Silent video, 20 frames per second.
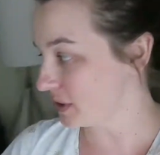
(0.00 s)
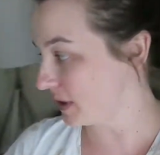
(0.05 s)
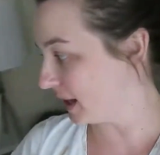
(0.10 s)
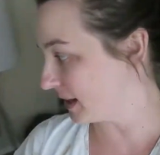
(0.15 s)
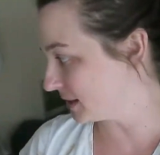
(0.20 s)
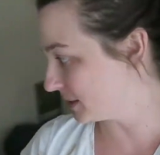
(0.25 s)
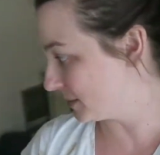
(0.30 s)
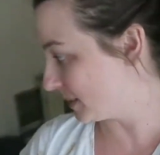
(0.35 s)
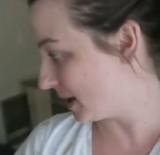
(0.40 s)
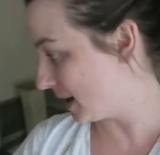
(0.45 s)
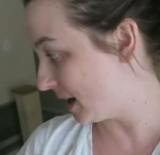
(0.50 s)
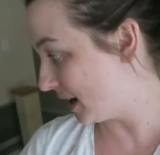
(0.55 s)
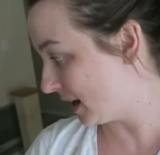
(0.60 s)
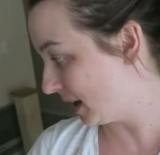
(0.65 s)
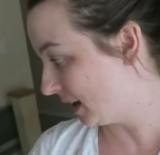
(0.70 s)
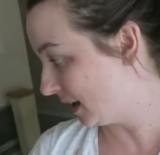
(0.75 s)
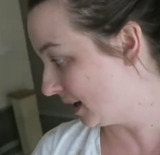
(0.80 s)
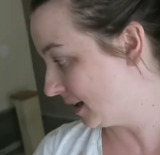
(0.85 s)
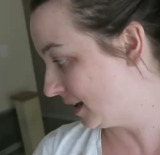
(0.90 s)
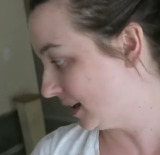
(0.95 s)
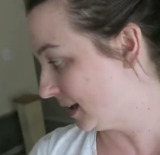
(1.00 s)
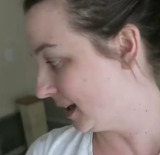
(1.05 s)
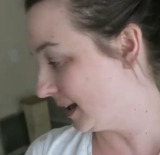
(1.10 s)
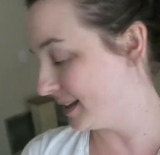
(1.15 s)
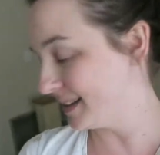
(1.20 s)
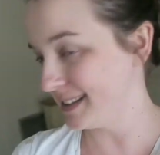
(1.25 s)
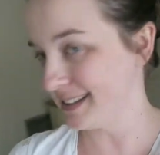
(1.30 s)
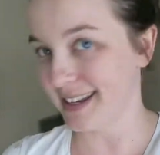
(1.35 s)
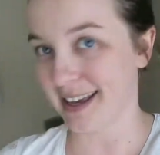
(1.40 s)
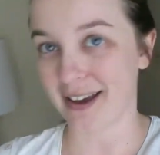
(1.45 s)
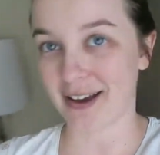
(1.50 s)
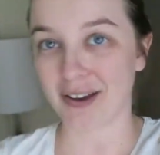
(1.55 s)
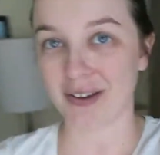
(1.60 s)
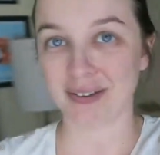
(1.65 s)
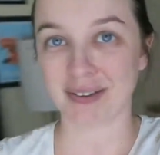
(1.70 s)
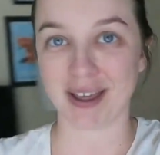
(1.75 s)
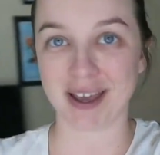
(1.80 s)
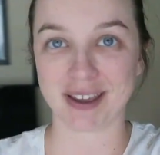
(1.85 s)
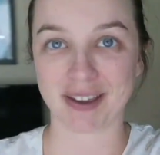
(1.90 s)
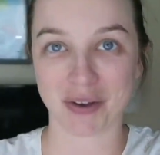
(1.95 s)
So that's why it's
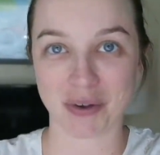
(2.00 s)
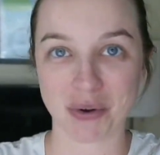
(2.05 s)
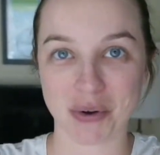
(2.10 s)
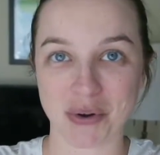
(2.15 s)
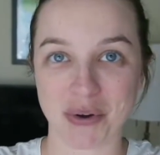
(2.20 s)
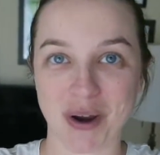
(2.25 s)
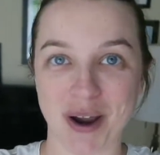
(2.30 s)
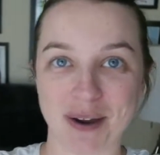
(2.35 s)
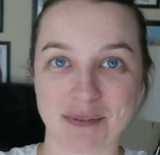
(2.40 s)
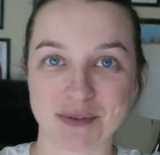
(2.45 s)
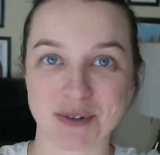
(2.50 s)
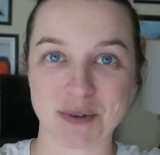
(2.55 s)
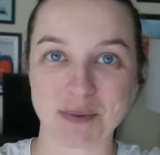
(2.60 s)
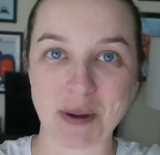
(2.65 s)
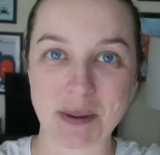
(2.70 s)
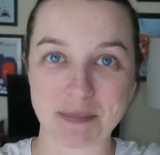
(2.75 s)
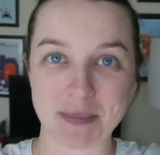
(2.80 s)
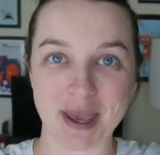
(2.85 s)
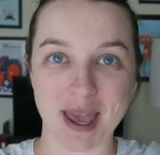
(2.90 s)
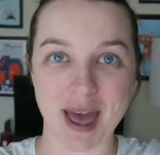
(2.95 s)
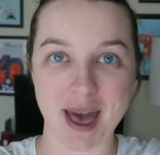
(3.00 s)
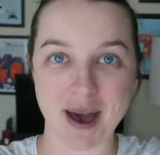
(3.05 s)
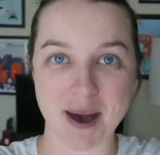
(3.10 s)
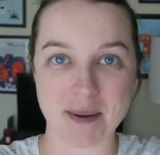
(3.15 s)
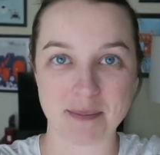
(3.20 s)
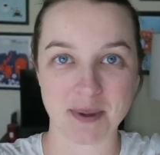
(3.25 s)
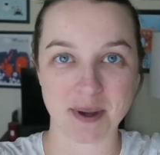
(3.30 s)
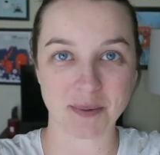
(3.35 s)
now like a quarter after 1 p.m.